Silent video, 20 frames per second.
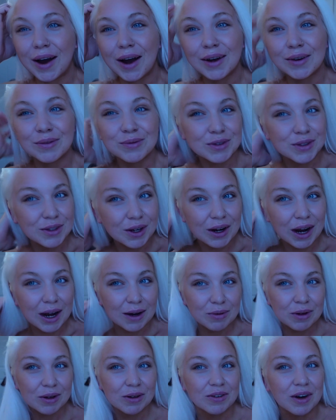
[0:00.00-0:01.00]
I'm so
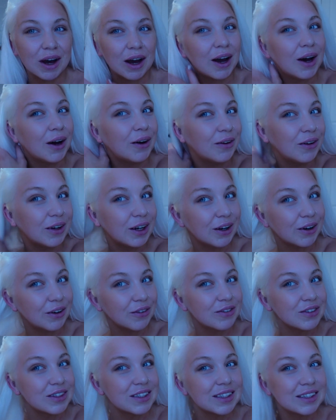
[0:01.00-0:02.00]
happy with how it
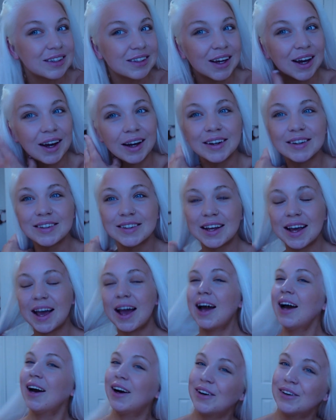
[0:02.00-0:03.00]
obviously turned
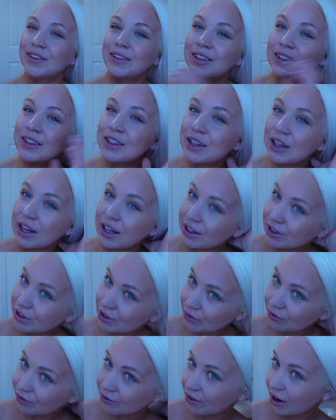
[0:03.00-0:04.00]
out. It's
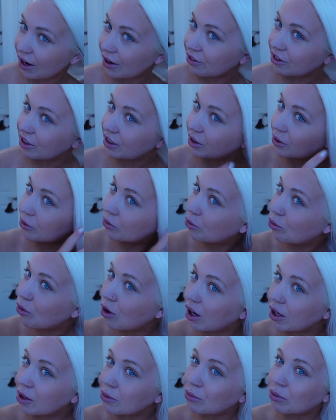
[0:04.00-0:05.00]
very
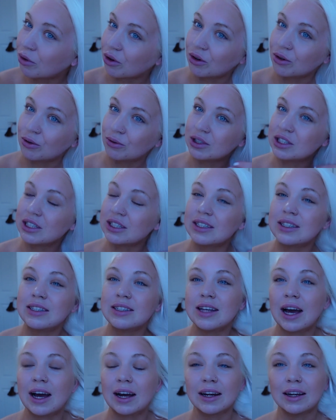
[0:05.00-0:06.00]
white blonde, which is
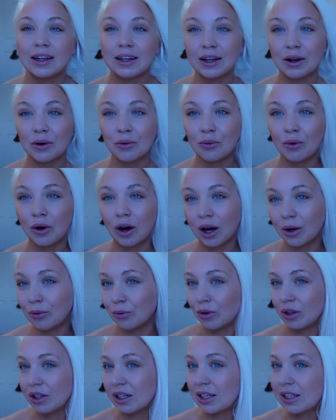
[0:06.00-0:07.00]
exactly what I
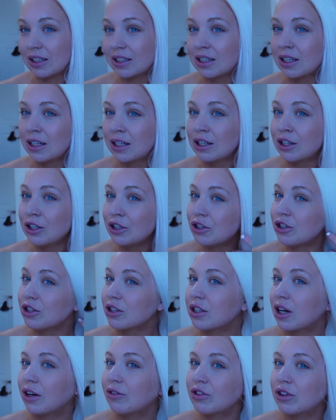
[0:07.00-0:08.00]
wanted.
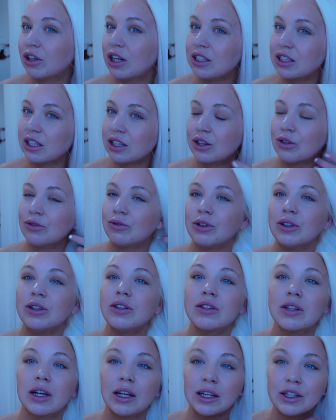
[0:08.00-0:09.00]
Just after I did the
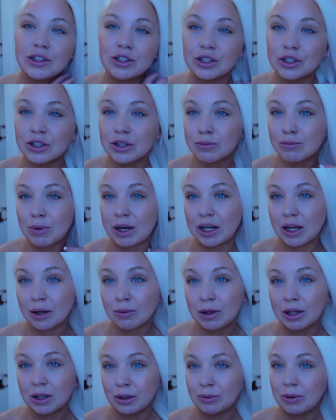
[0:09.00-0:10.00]
roots, I literally just made up
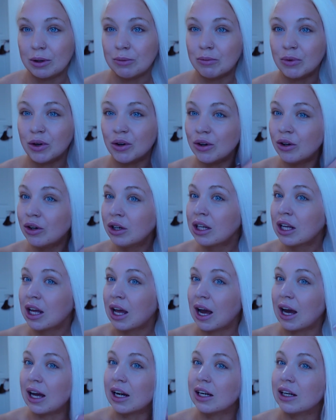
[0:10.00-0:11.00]
a little bit more
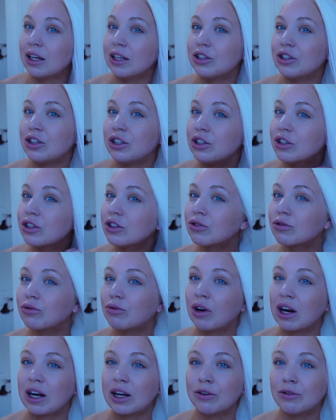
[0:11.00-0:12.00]
and literally just
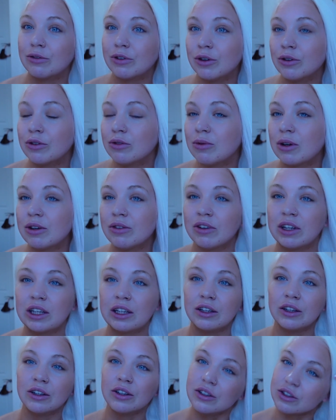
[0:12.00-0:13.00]
ran it through with my
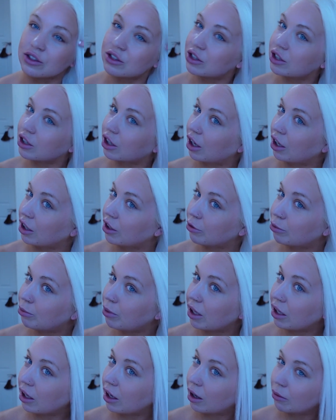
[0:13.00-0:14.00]
fingers to kind of
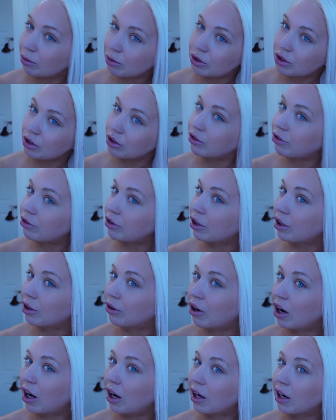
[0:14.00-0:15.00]
pick up and do a few little
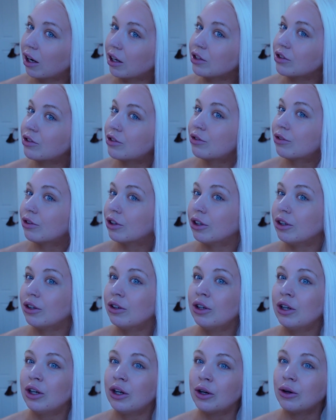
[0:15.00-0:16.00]
highlights through
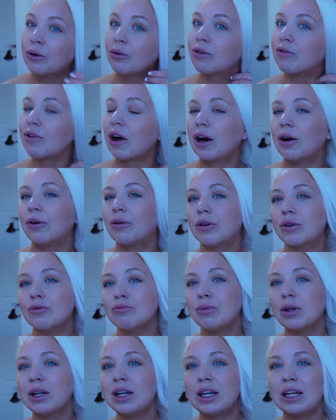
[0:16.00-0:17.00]
without
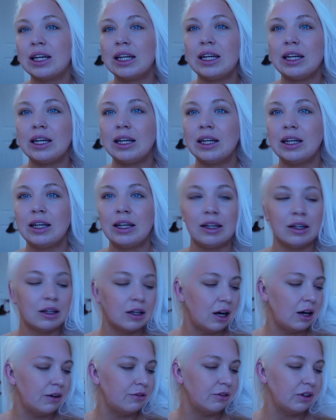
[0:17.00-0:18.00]
completely
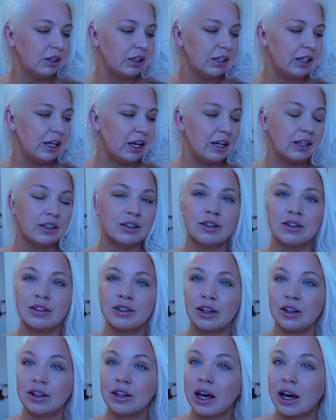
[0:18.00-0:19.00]
covering the ends
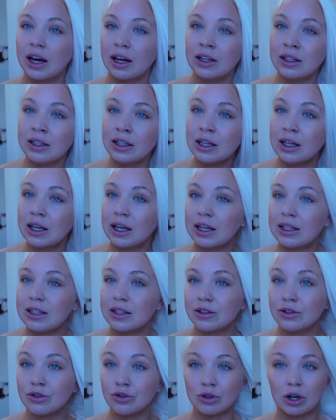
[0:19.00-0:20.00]
so that it
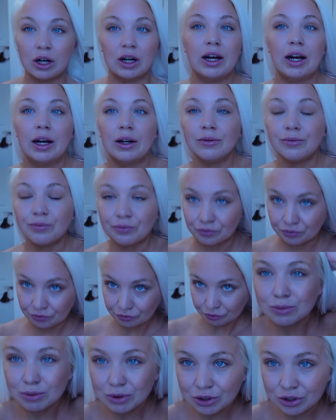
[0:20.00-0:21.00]
doesn't dry out.
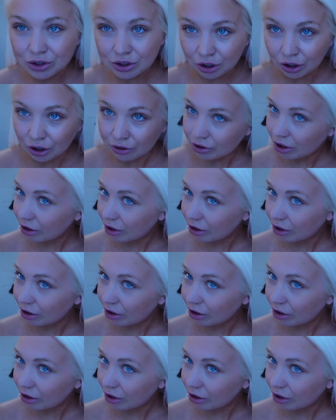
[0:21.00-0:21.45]
Super soft.